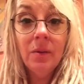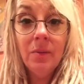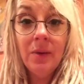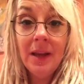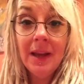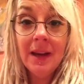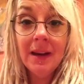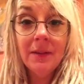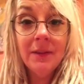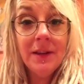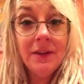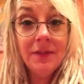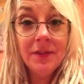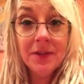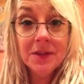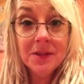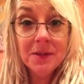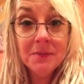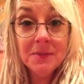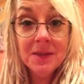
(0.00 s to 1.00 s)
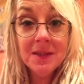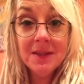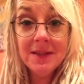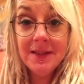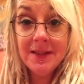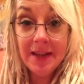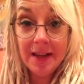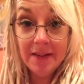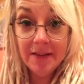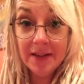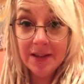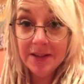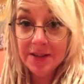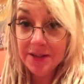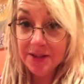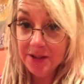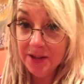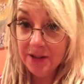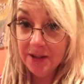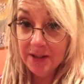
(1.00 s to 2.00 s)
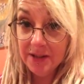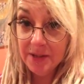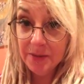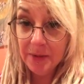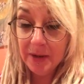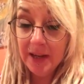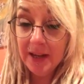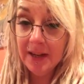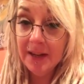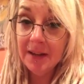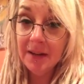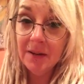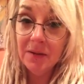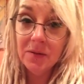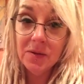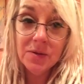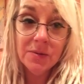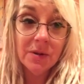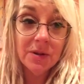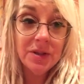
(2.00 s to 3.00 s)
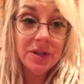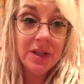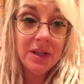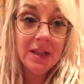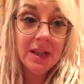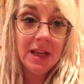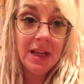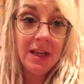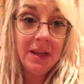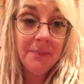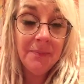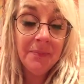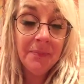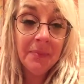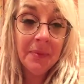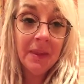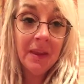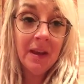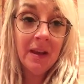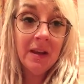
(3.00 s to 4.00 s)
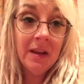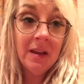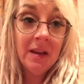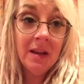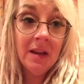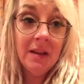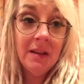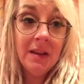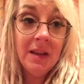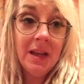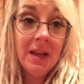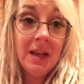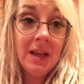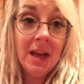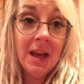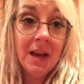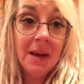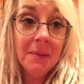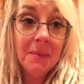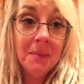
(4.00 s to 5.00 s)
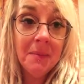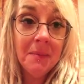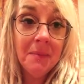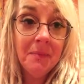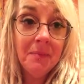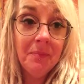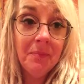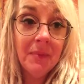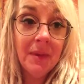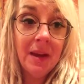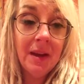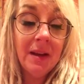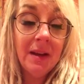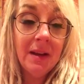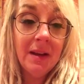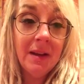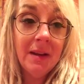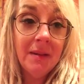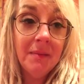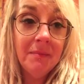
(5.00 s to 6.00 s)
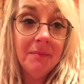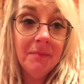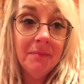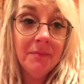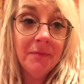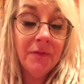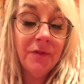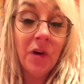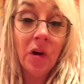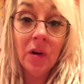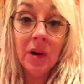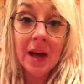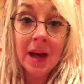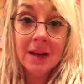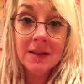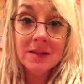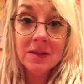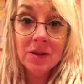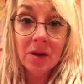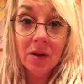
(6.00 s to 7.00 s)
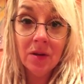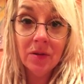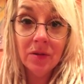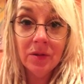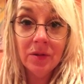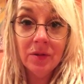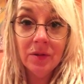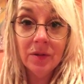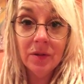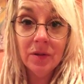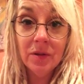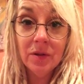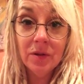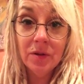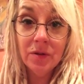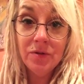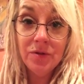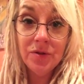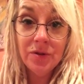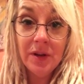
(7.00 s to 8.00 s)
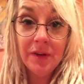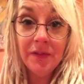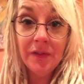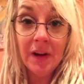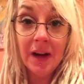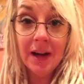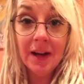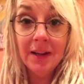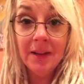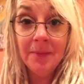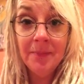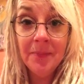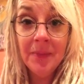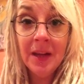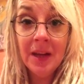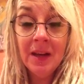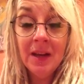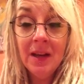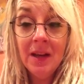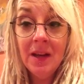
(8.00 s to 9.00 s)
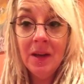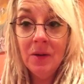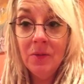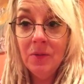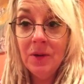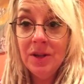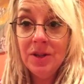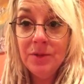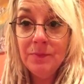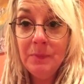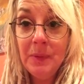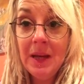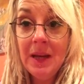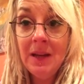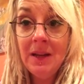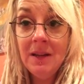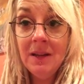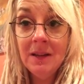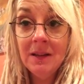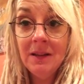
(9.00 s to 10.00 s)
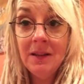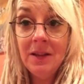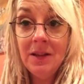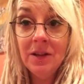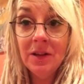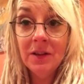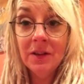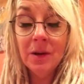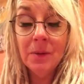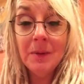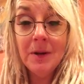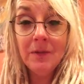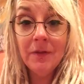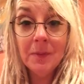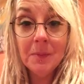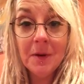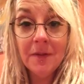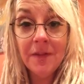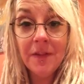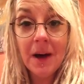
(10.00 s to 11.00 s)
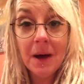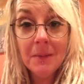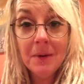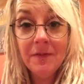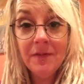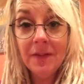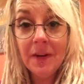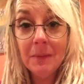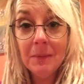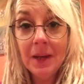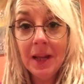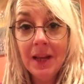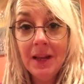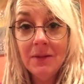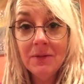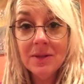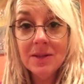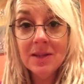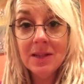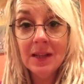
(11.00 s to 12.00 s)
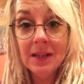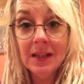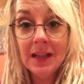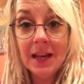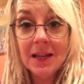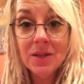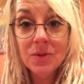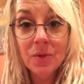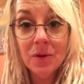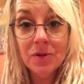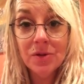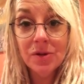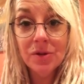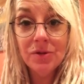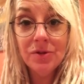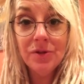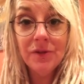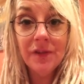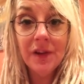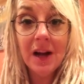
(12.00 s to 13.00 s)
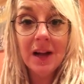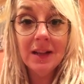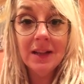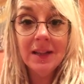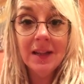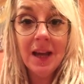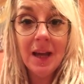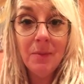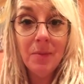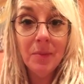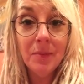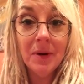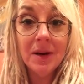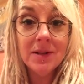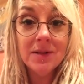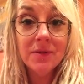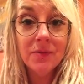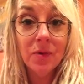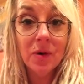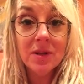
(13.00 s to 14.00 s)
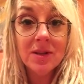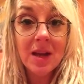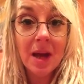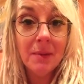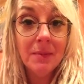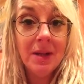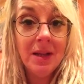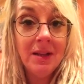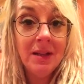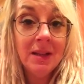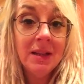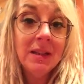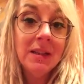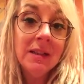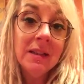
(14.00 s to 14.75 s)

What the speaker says: we are in for some serious snow this week. I was watching the forecast on Countryfile, which being, coming from a farming family, I still like to watch Countryfile and keep abreast of what's happening